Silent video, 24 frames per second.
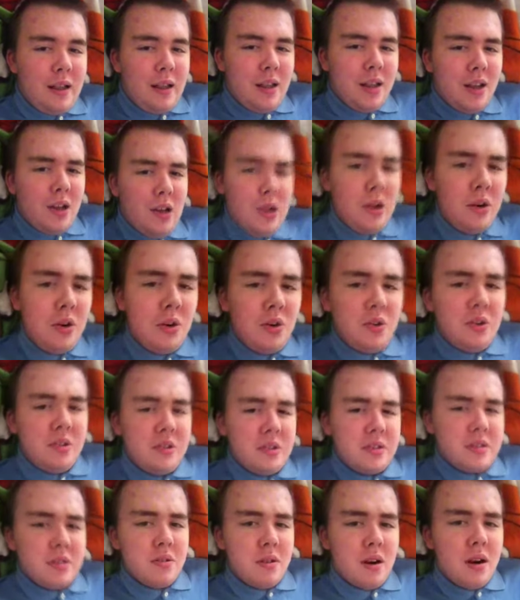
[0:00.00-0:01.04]
like 100
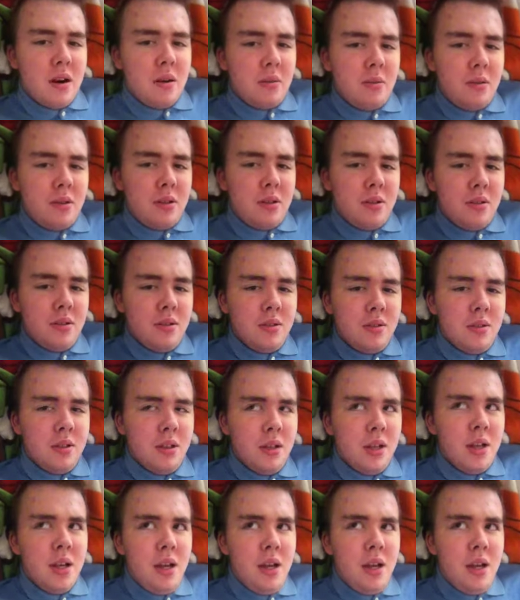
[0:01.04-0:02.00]
subscribers,